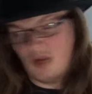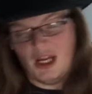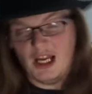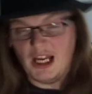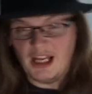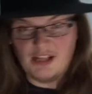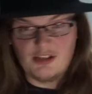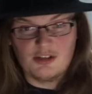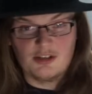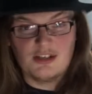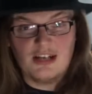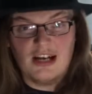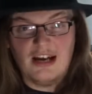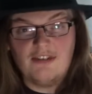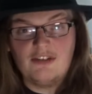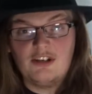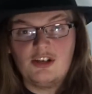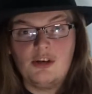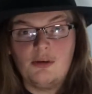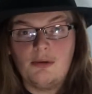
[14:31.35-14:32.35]
he doesn't
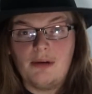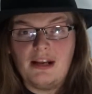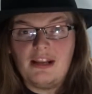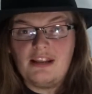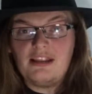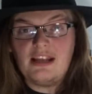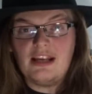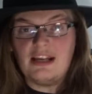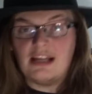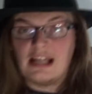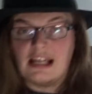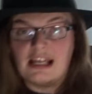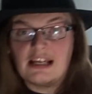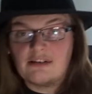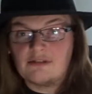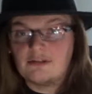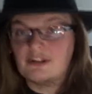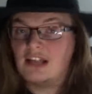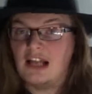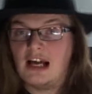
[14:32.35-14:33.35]
have to do anything. He
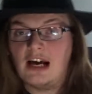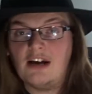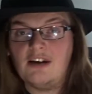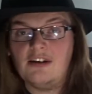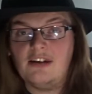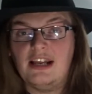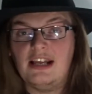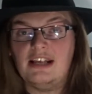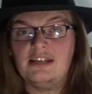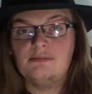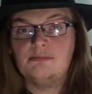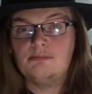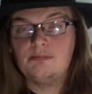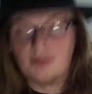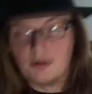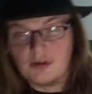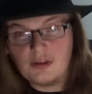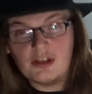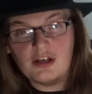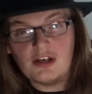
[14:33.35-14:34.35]
can rely on his
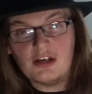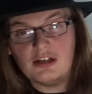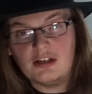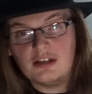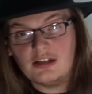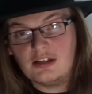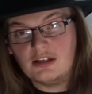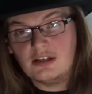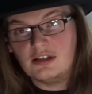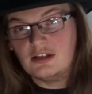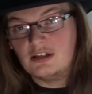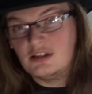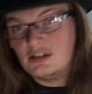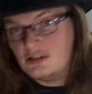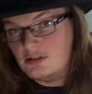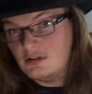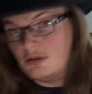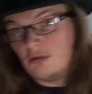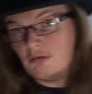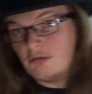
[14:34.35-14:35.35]
brother,
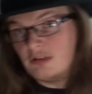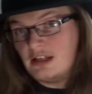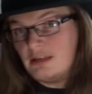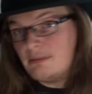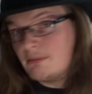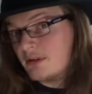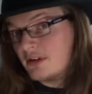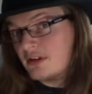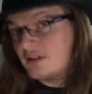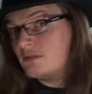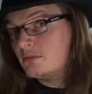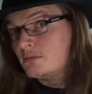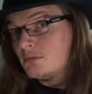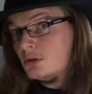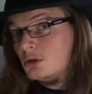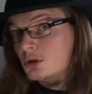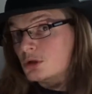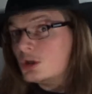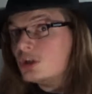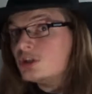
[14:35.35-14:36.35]
not really brother
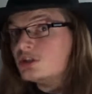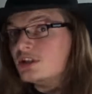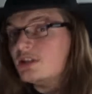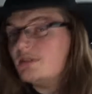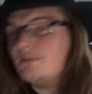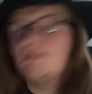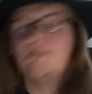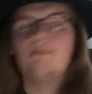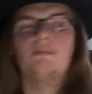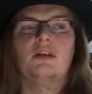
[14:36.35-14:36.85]
or cousin,